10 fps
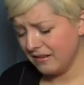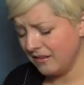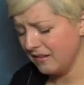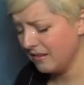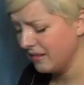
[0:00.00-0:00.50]
That
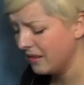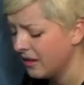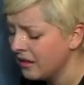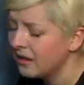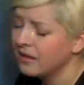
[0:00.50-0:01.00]
won't
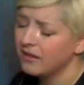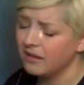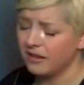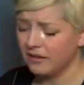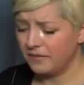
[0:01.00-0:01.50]
happen
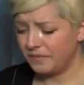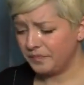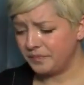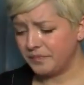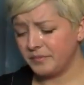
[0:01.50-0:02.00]
again,
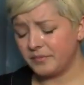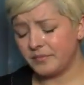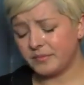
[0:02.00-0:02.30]
Nora.